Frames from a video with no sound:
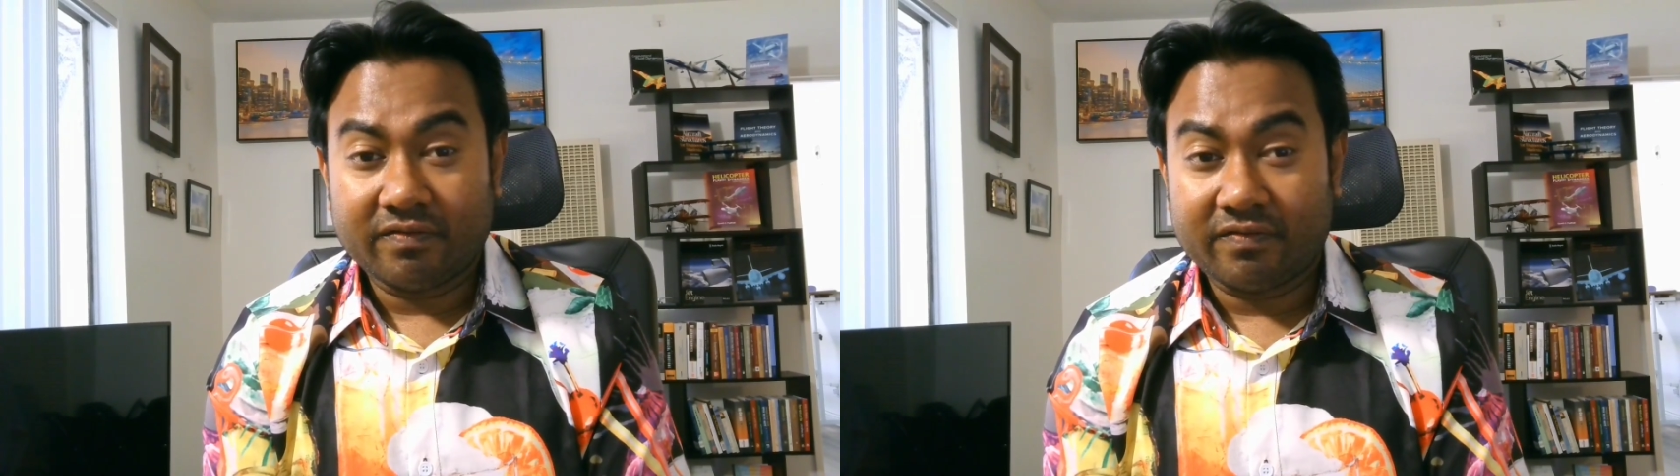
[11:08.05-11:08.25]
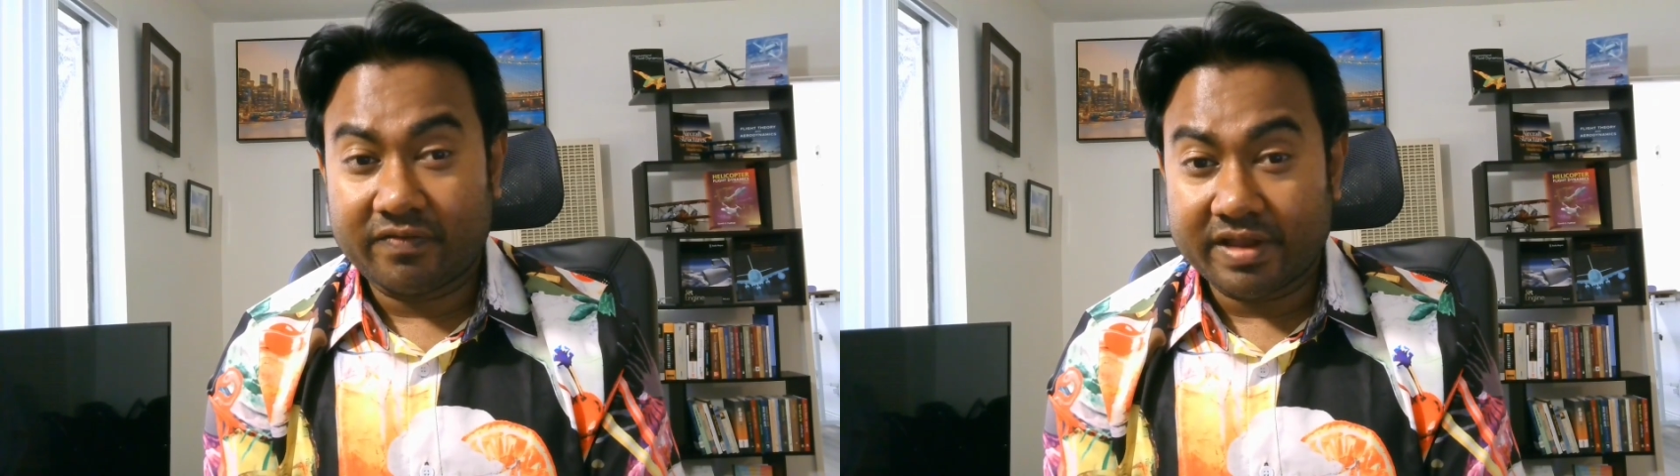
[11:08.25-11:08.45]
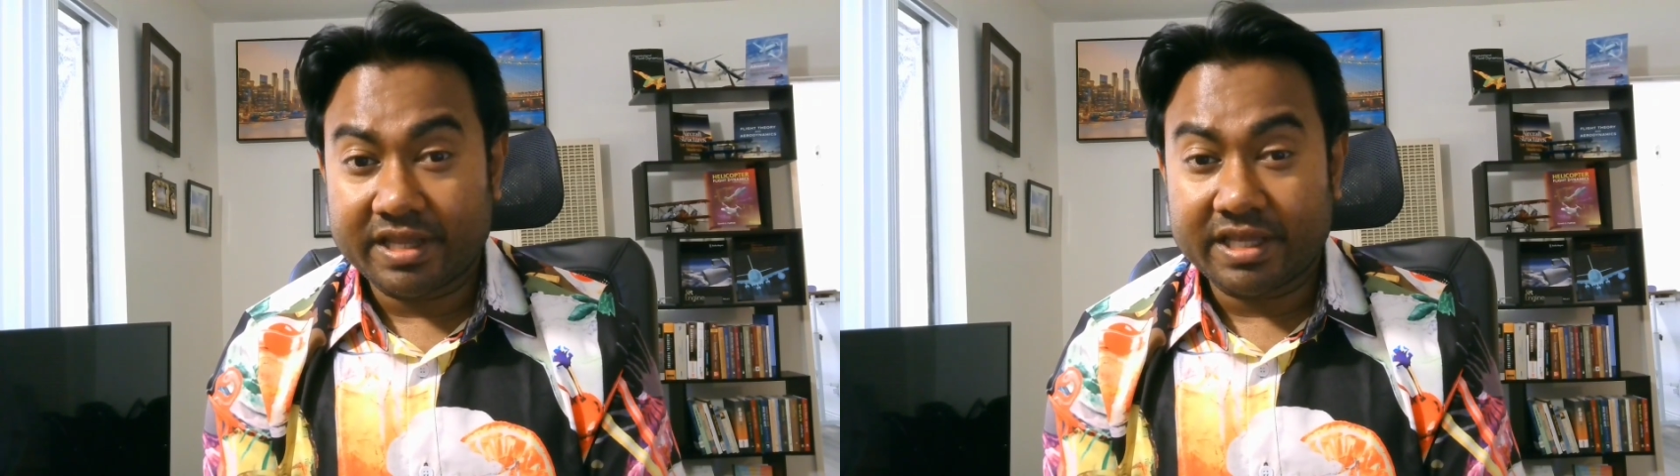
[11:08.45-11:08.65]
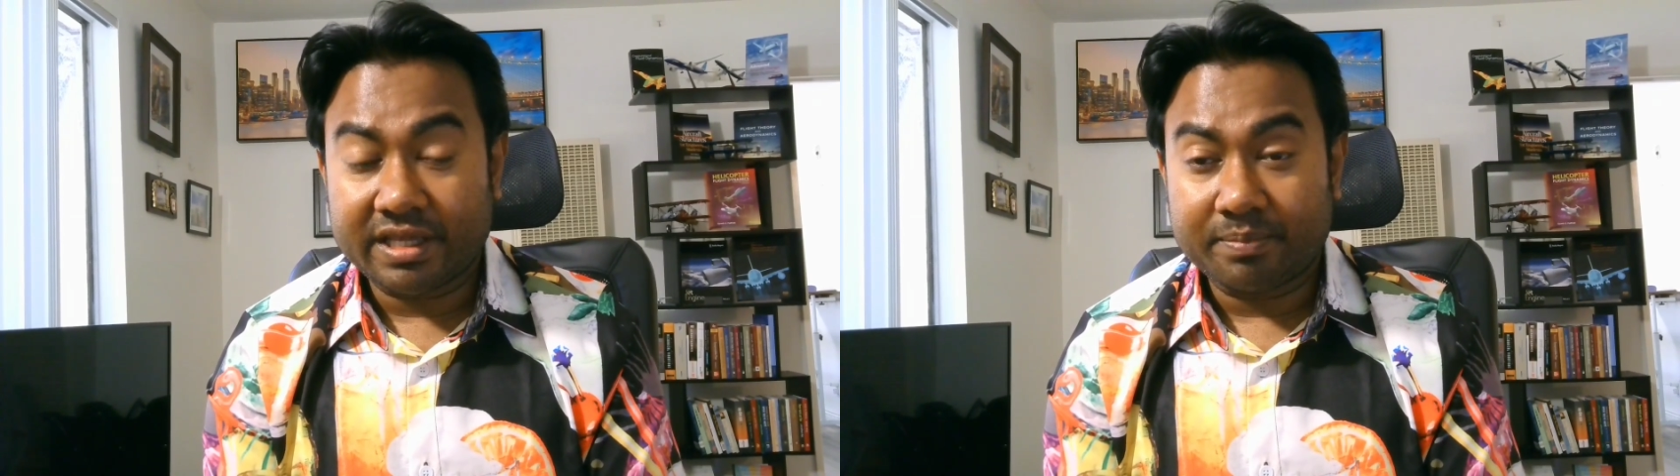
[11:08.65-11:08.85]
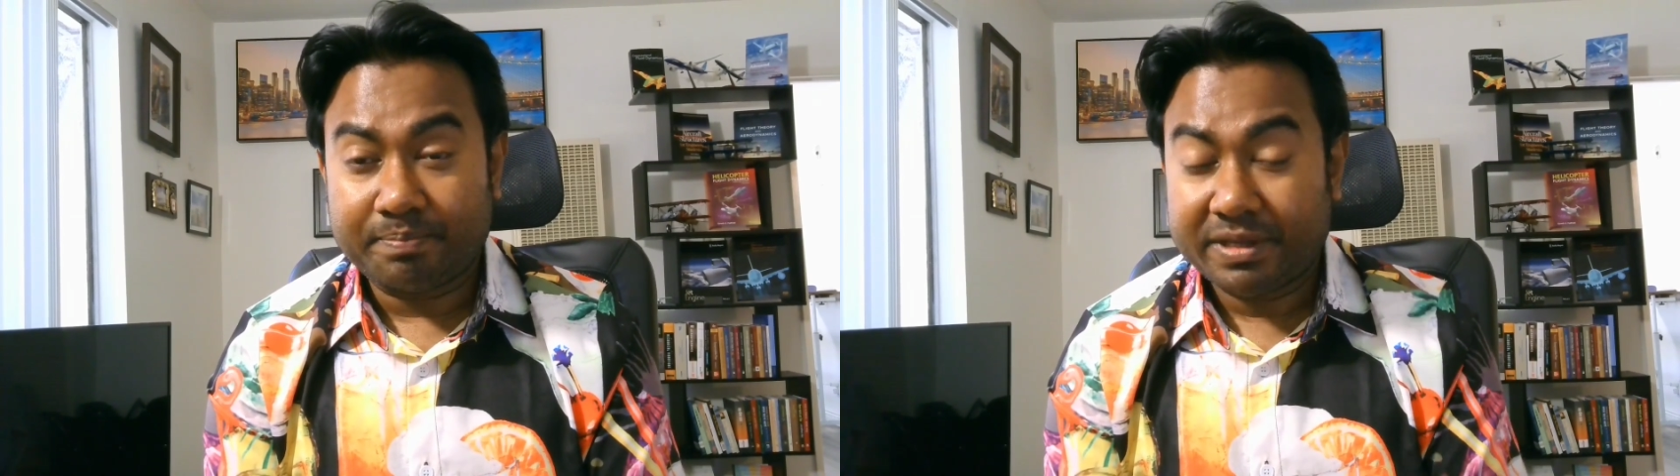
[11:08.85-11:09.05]

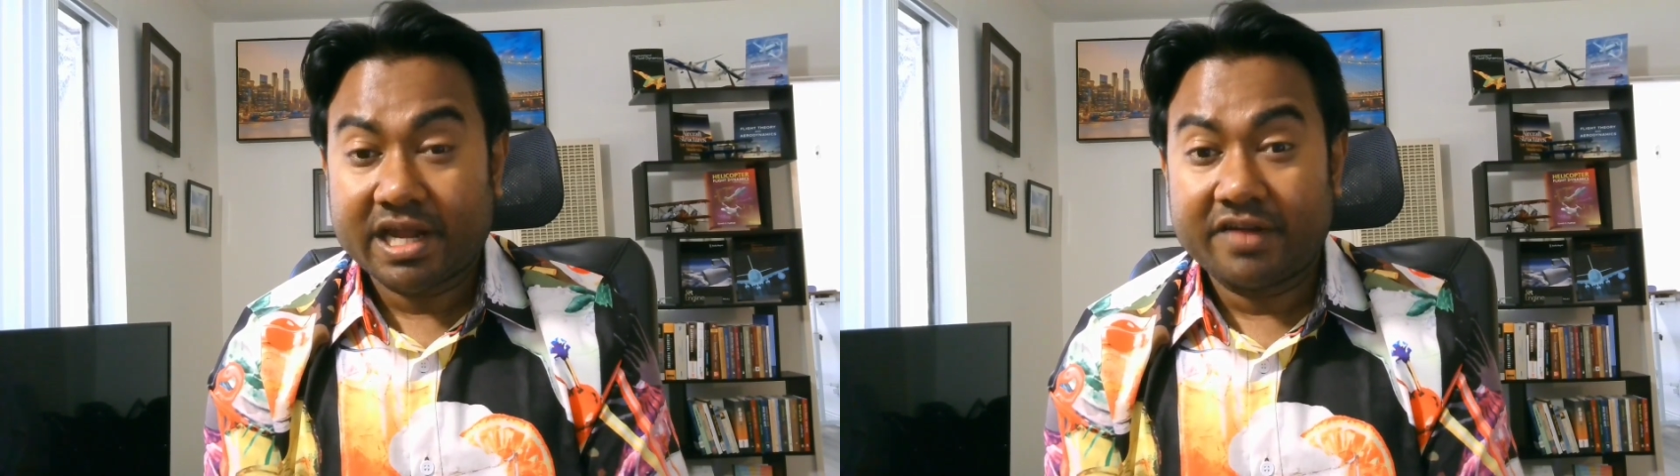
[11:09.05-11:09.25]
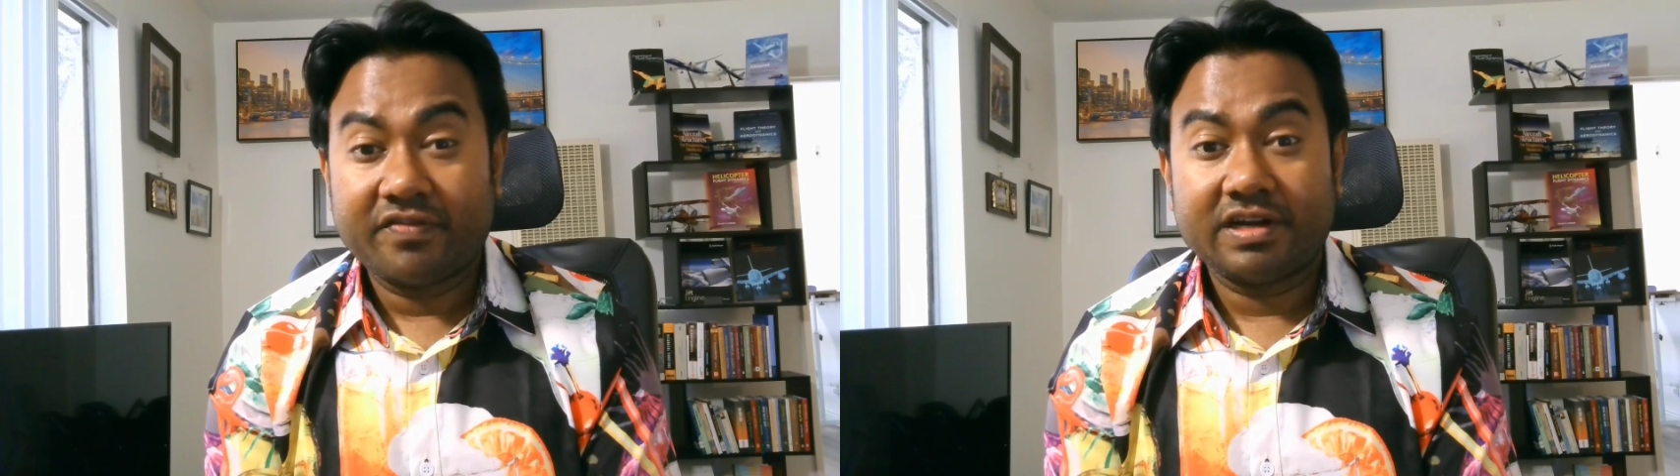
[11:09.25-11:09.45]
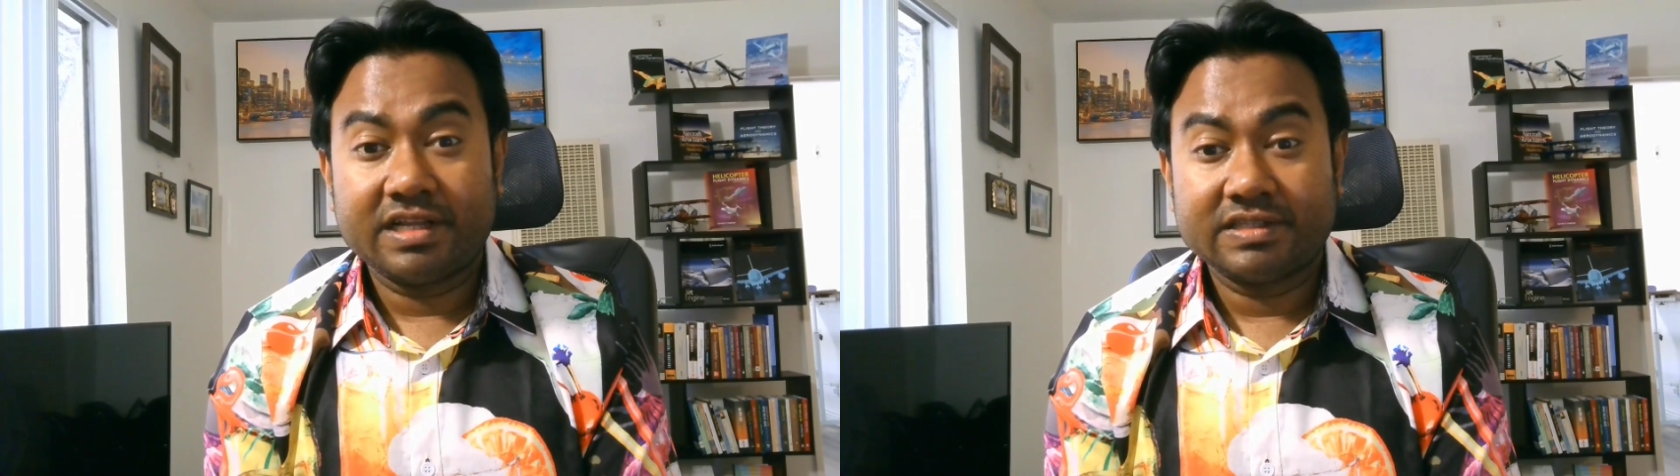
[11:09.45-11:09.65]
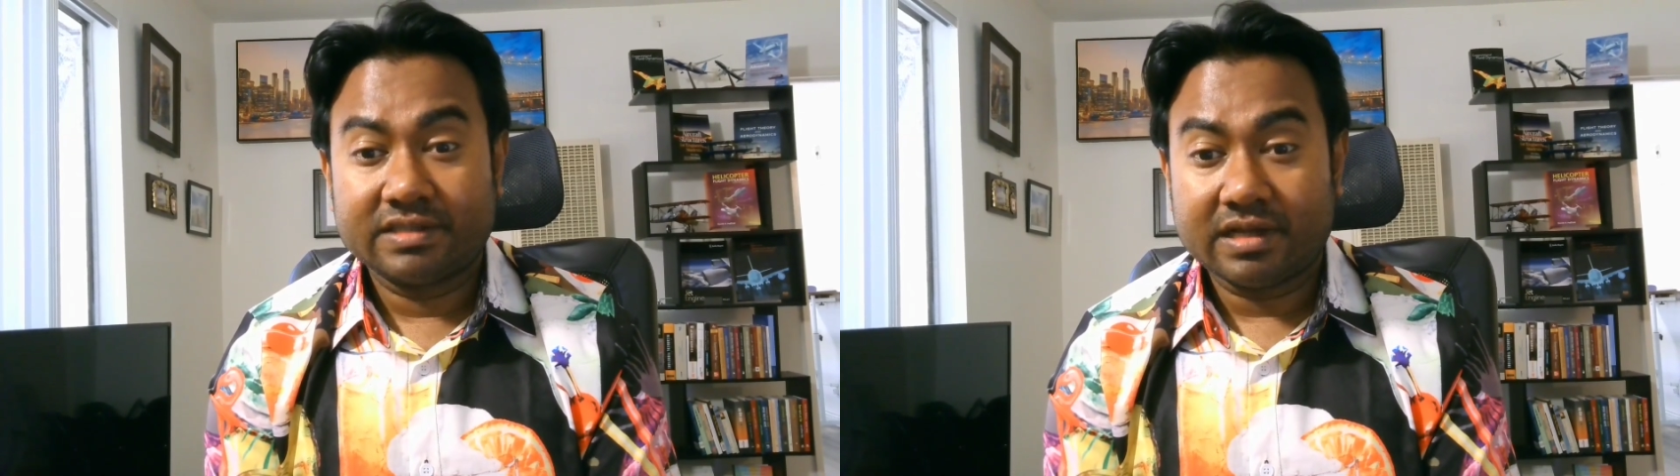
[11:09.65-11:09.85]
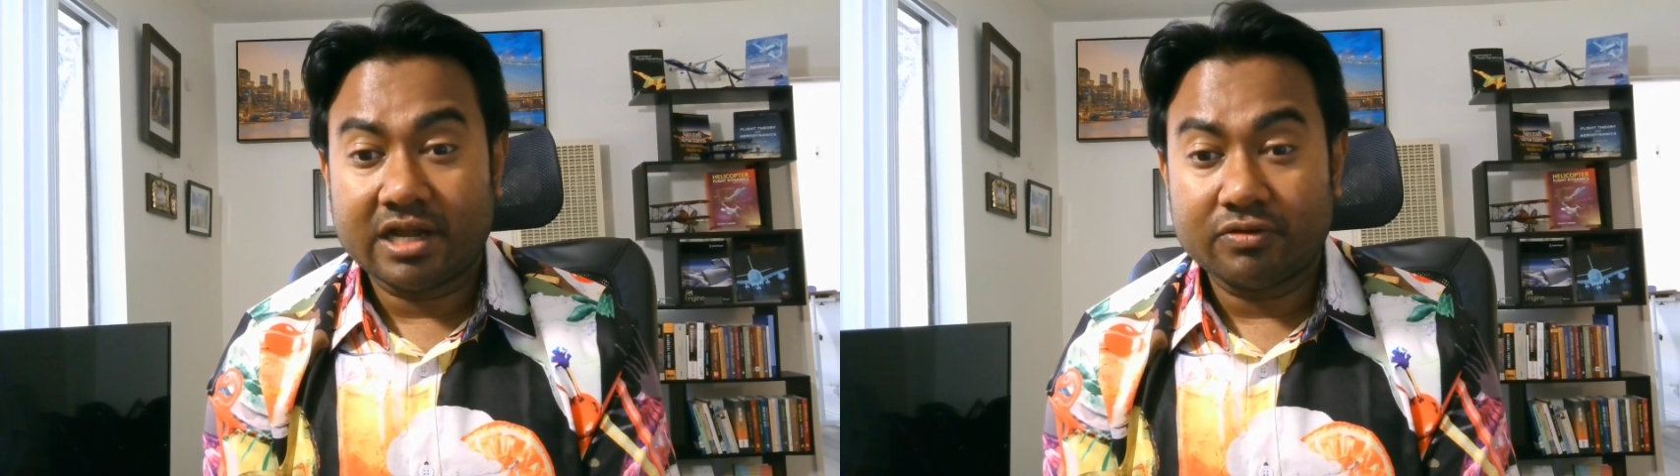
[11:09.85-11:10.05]
very big
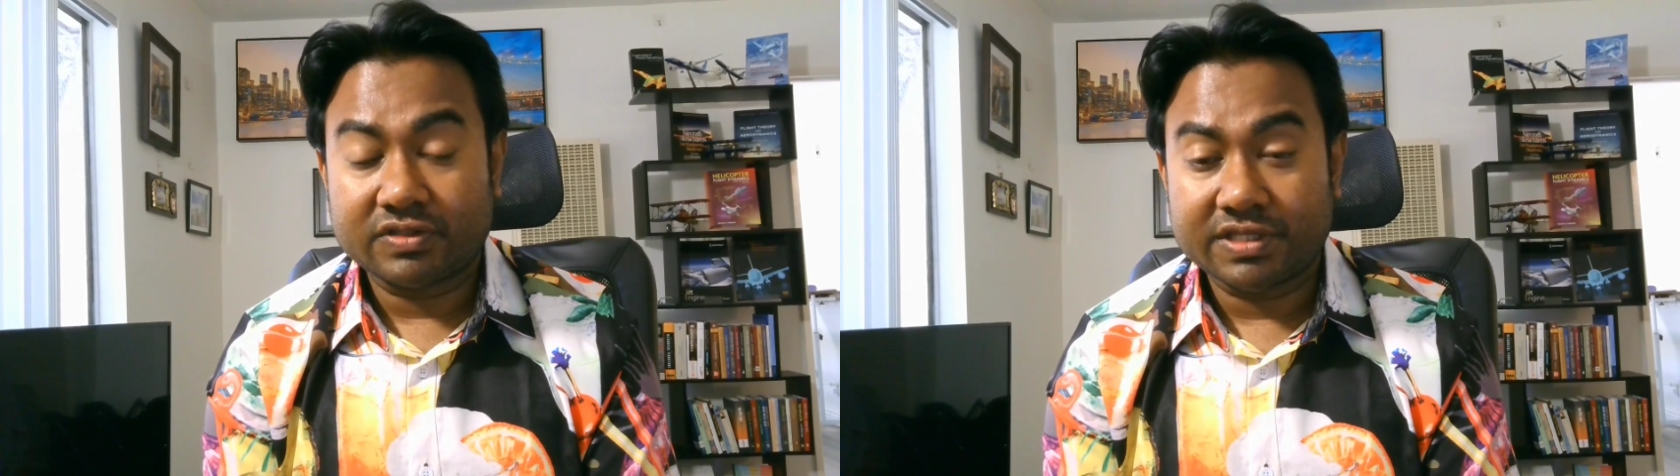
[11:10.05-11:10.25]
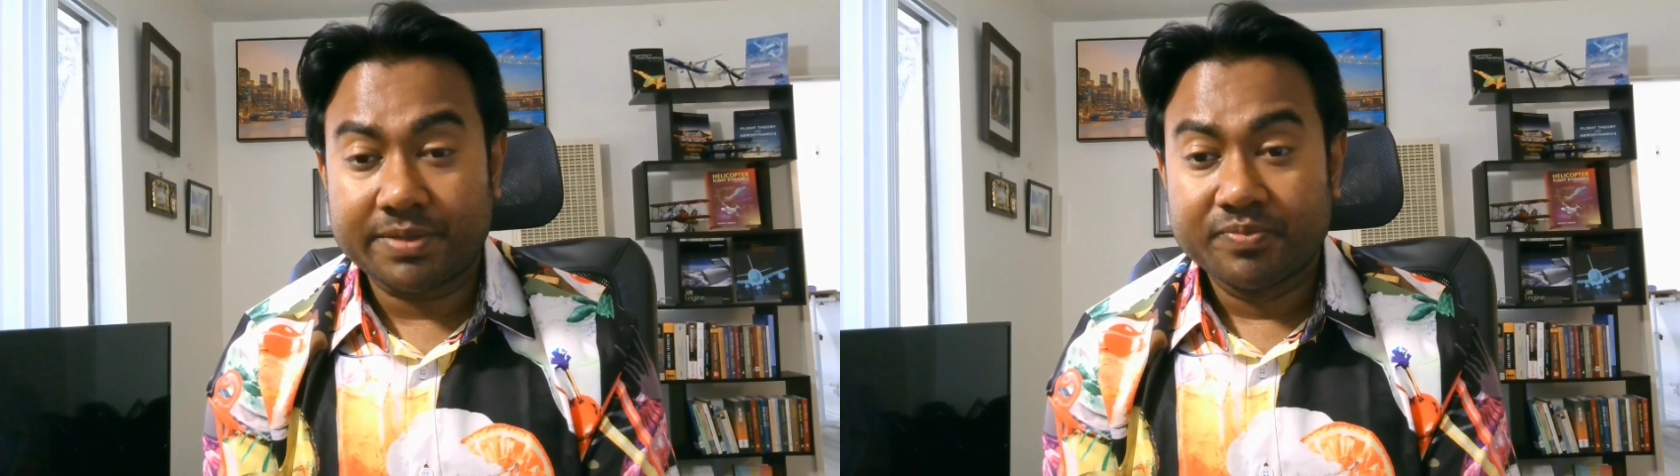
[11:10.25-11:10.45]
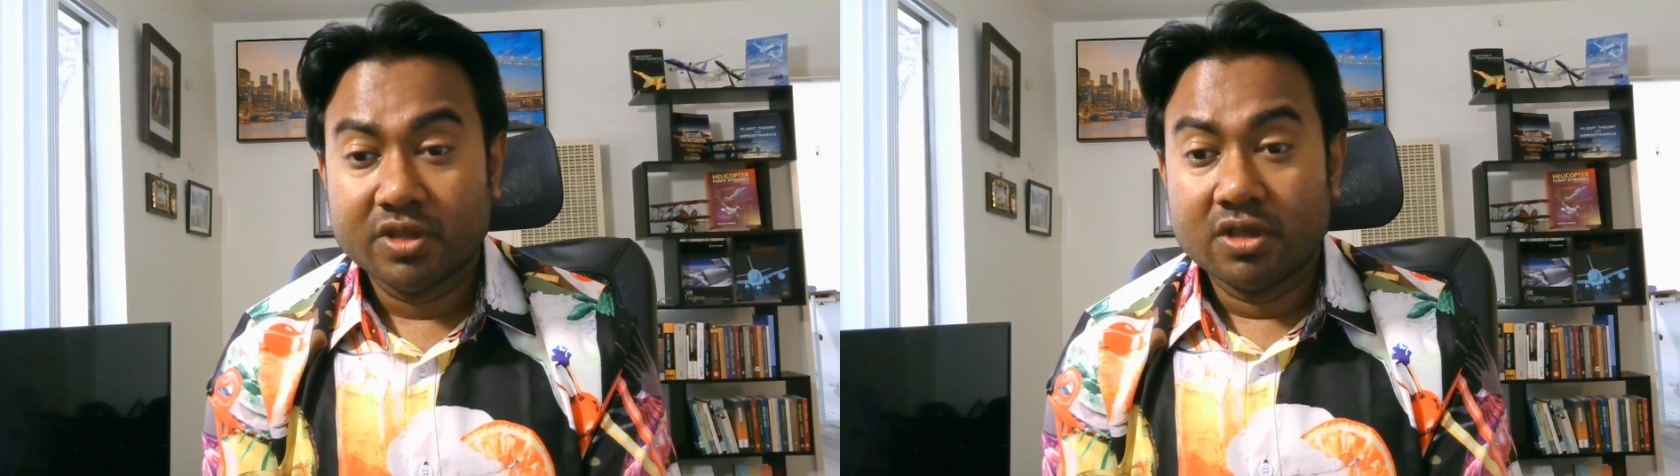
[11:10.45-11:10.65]
advantage i would say